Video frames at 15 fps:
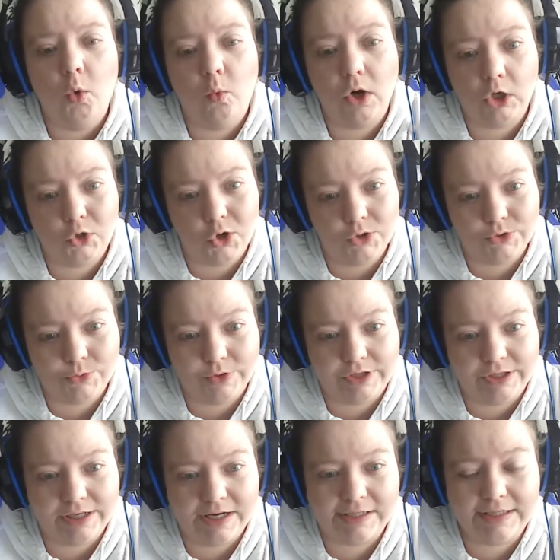what grows
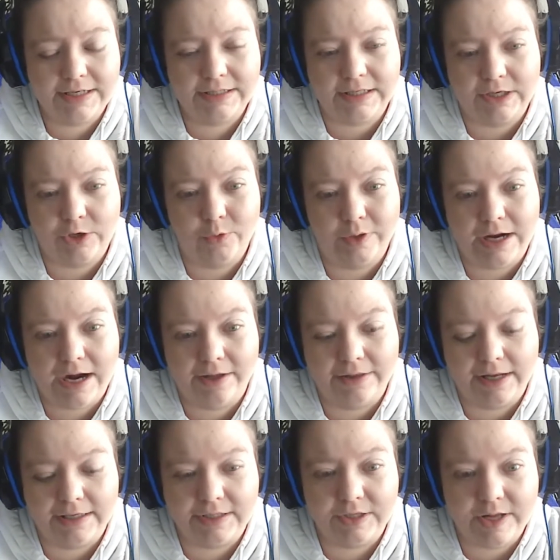within that season, you would add
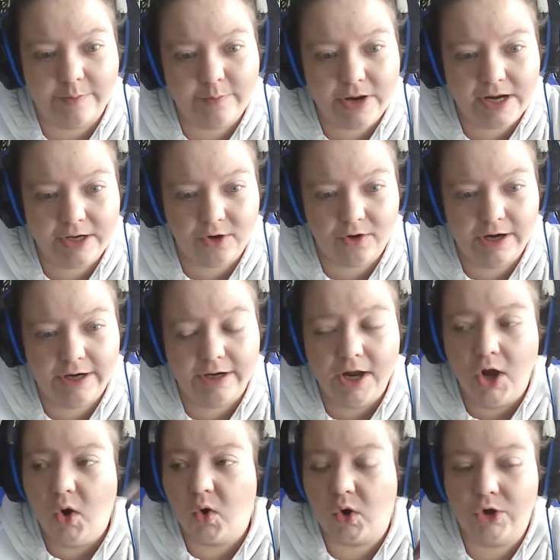that to that bakery,
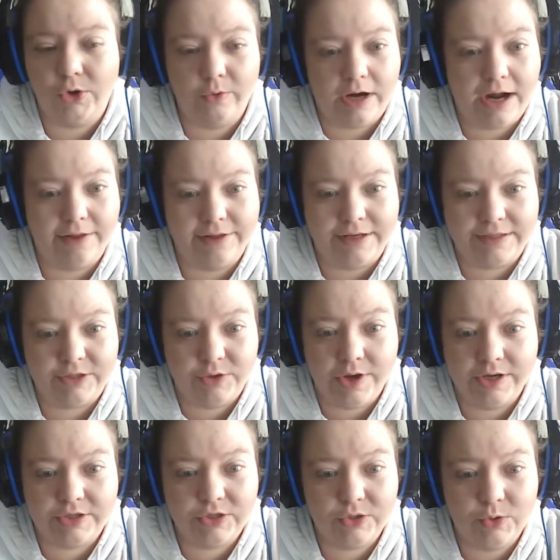or you would add that to
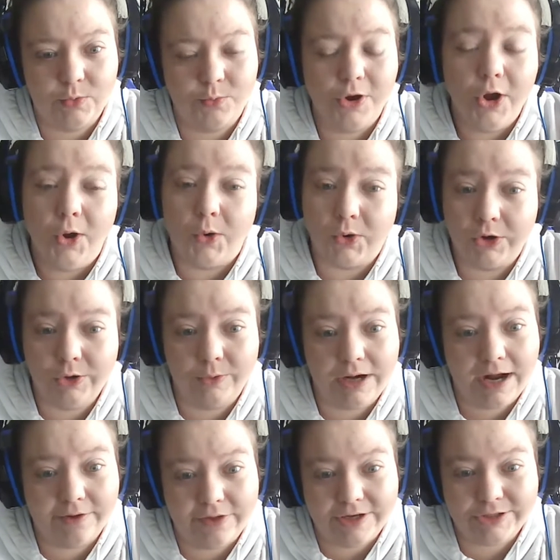that soup, or you would
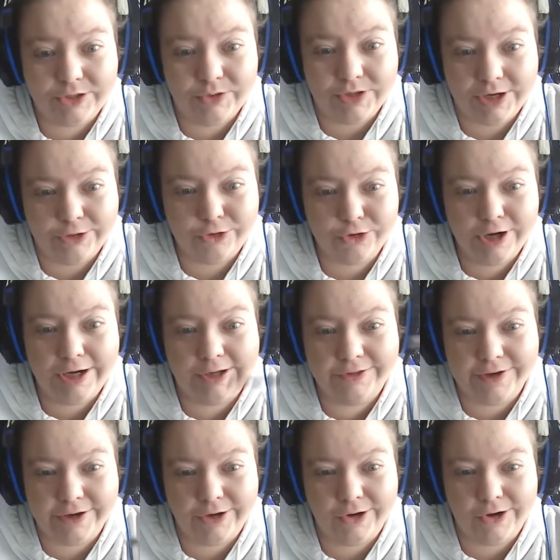add that to that drink
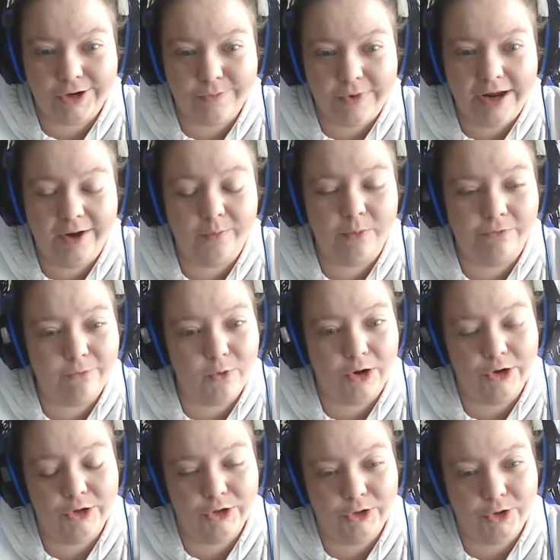that you're going to make before
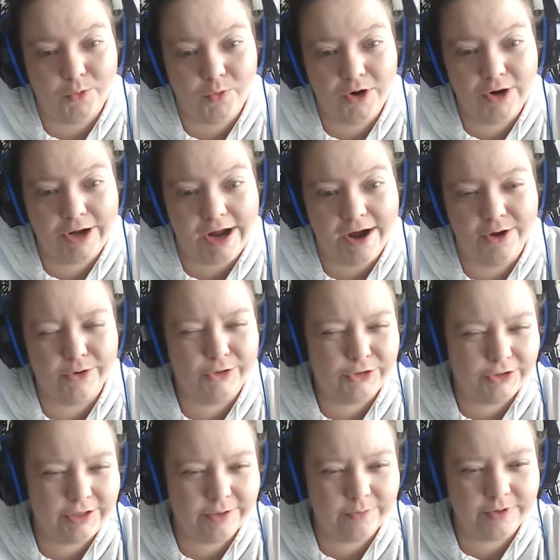you do your workout.
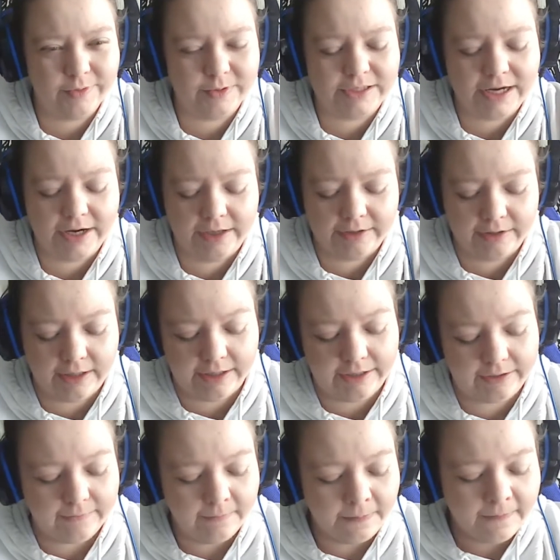Do you get what I'm saying?
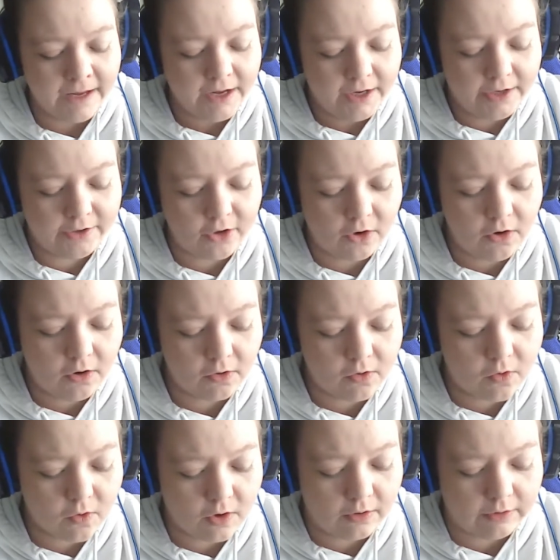Like, it all
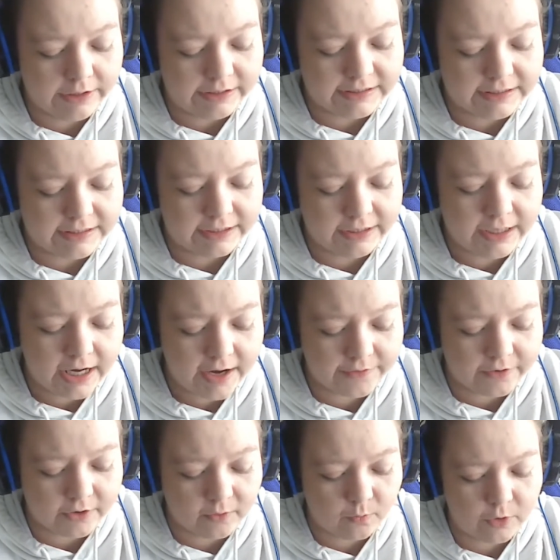correlates
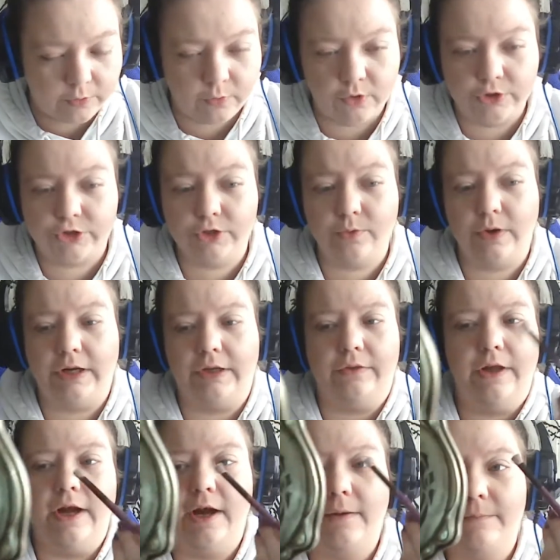together when we're doing
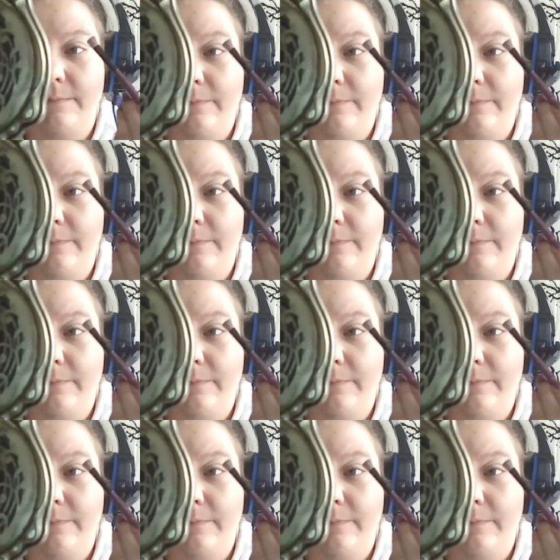that.